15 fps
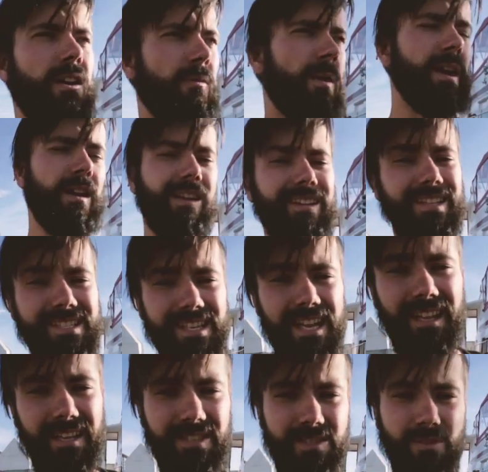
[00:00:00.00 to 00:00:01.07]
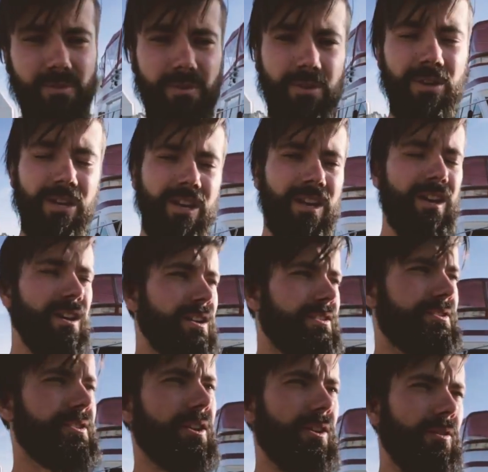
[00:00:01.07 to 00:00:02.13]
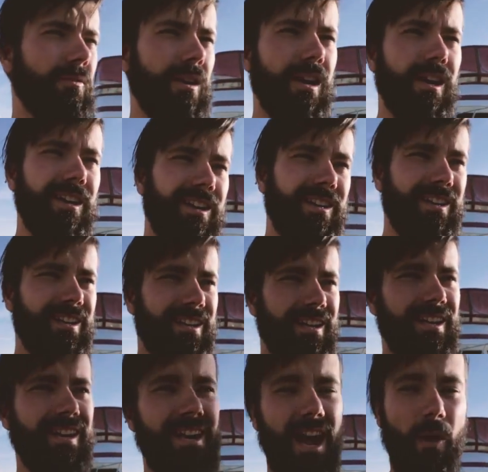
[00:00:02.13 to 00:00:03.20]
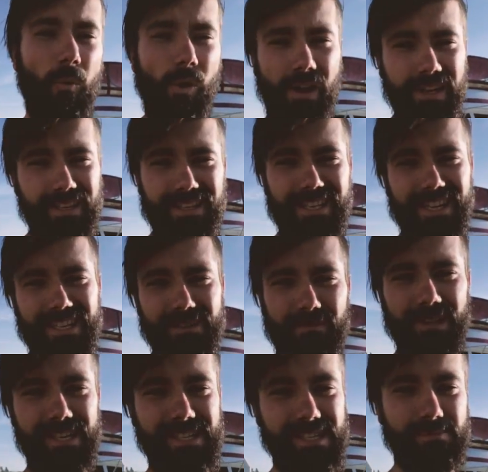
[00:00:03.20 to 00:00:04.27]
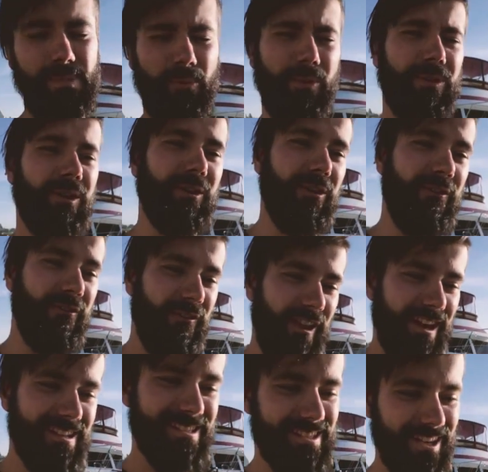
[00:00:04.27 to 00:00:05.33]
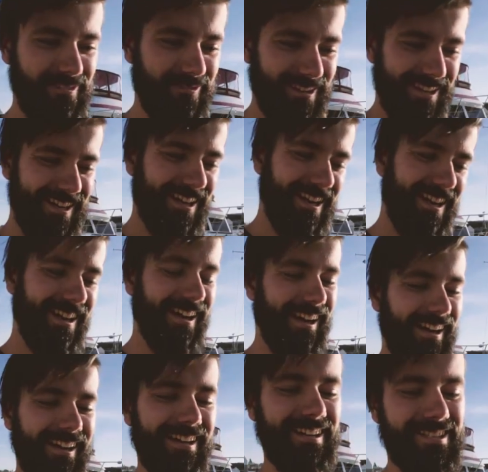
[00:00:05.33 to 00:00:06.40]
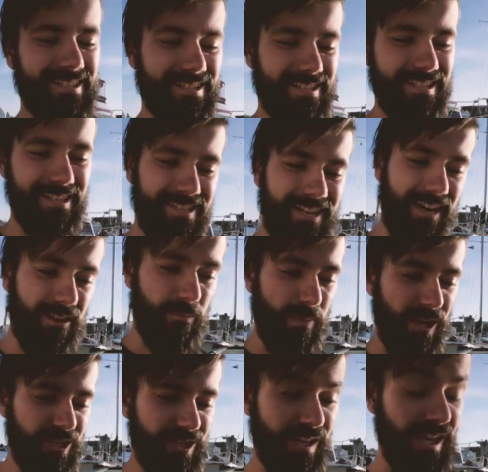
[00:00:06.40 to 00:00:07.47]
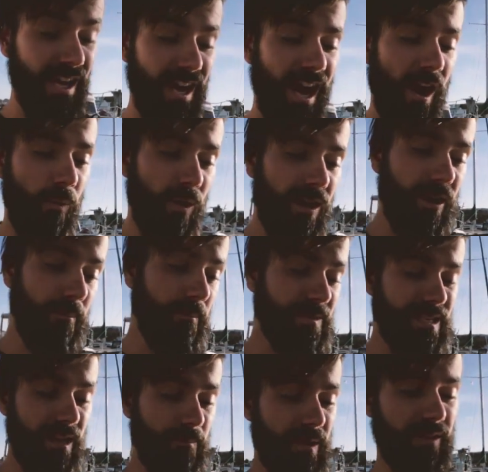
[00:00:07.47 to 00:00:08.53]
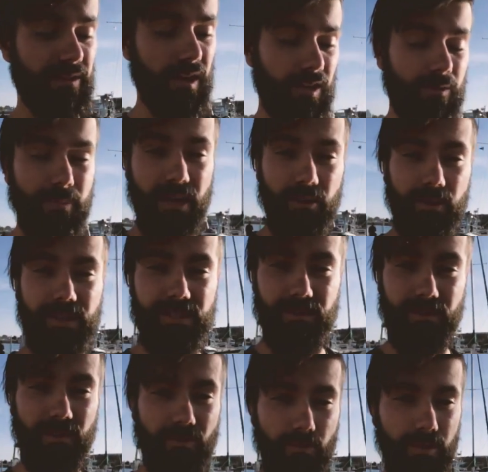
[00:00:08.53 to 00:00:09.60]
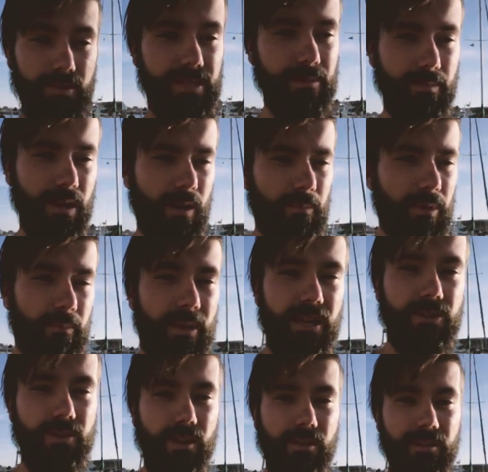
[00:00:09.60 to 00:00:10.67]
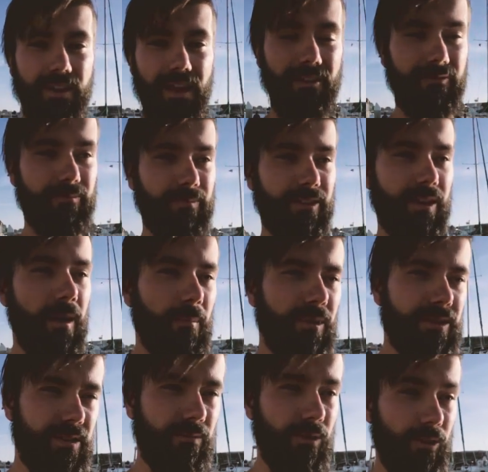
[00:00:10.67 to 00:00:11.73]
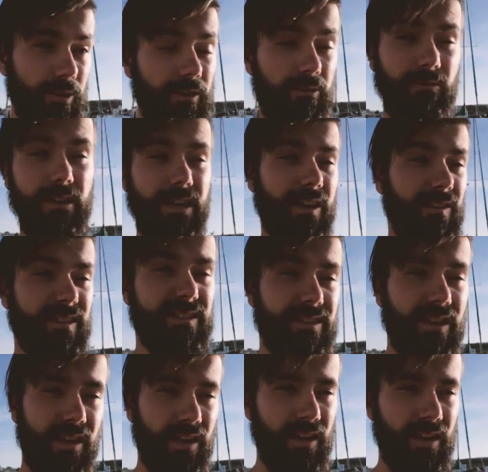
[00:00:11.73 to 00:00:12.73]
are running like a sailing school. So I wanted to take some lessons, but with all the van stuff, it's not in the budget. I want to say a big thank you, by the way, to everyone who's hit me up on Patreon. The numbers are rolling in right now and